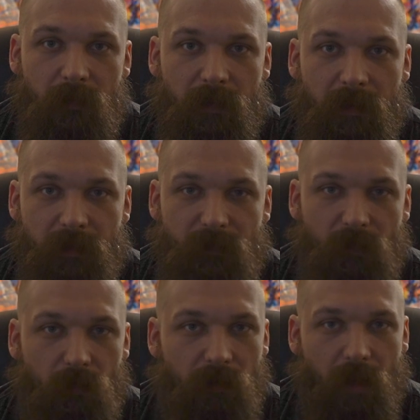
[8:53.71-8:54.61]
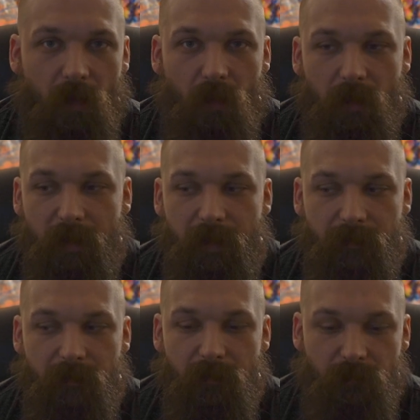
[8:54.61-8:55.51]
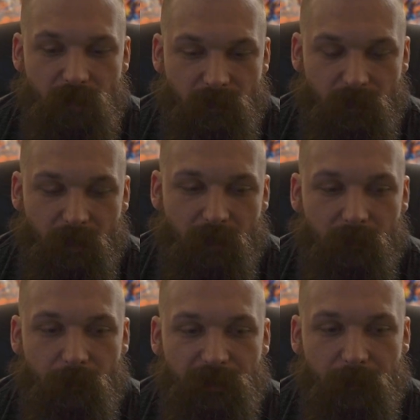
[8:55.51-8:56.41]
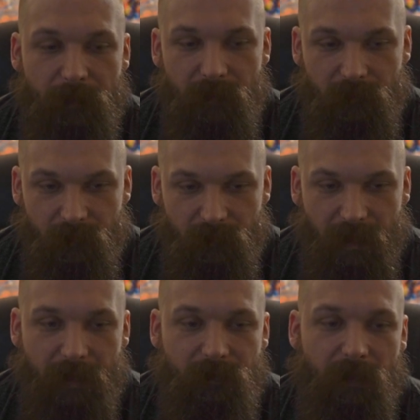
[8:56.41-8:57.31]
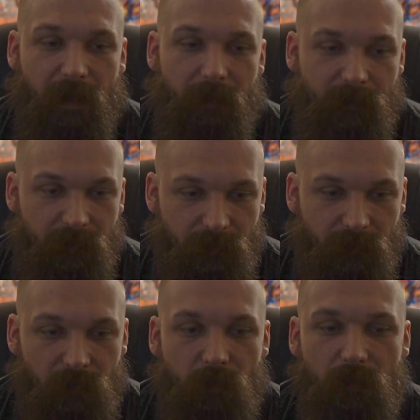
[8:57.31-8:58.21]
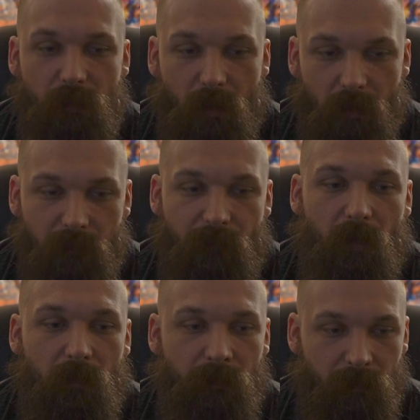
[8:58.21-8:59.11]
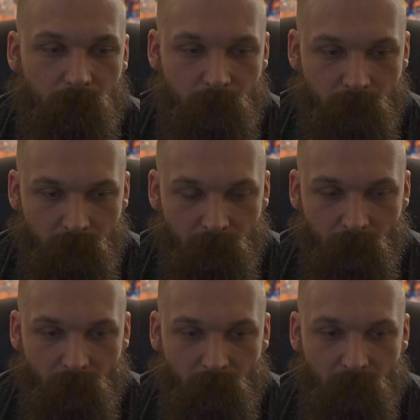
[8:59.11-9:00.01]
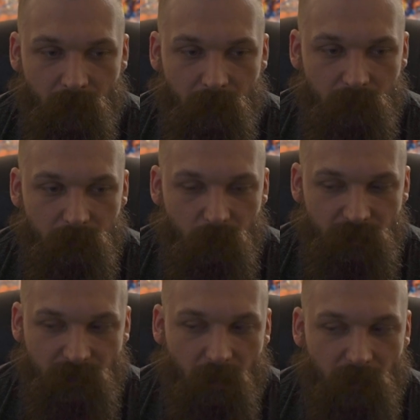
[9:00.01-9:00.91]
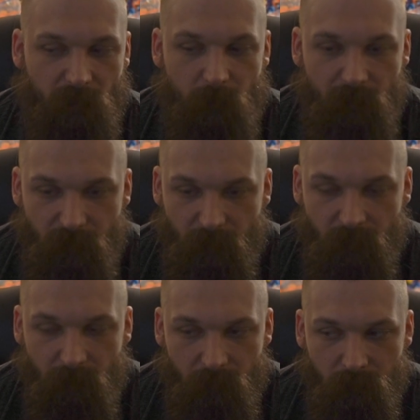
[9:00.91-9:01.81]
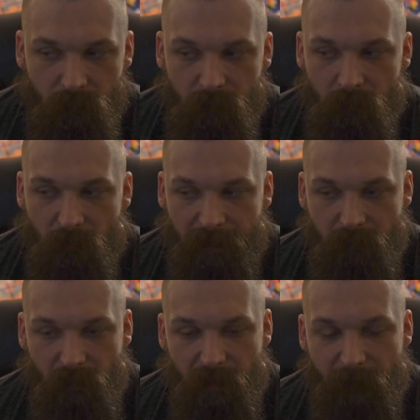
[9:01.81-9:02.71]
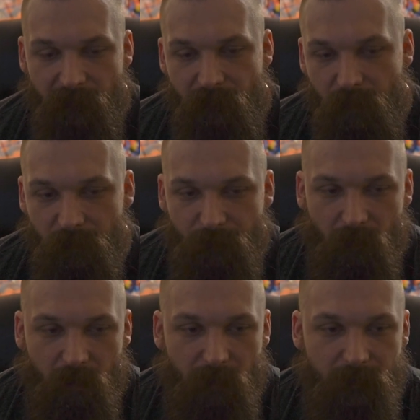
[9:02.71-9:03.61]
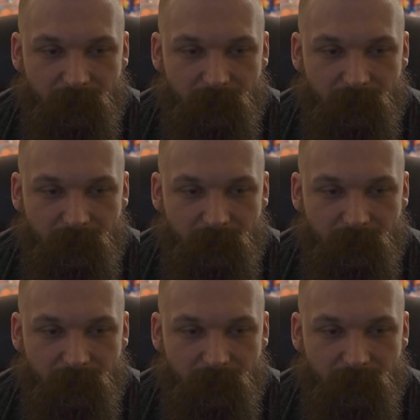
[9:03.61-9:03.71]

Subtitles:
And it's still not all connecting just yet, but the pieces as I'm continuing are evolving, which is awesome to see. I could look at my first part of this